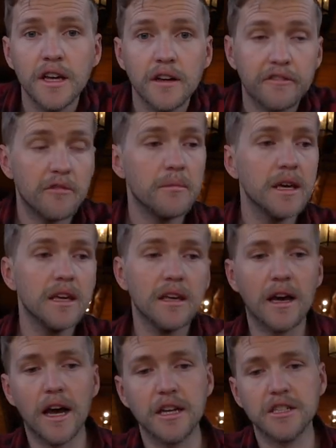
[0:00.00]
For
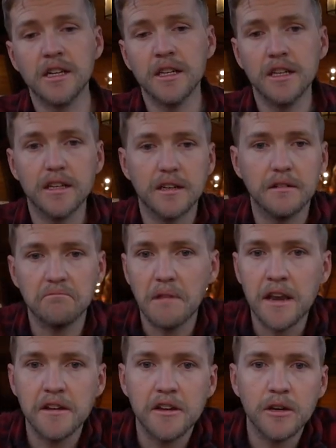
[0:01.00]
me, actually, I
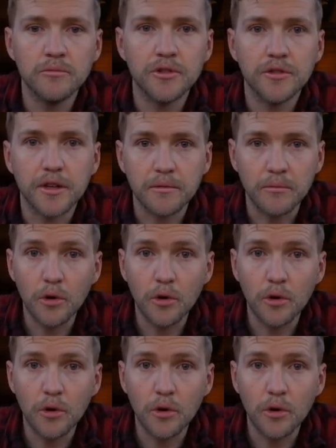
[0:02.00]
ended up doing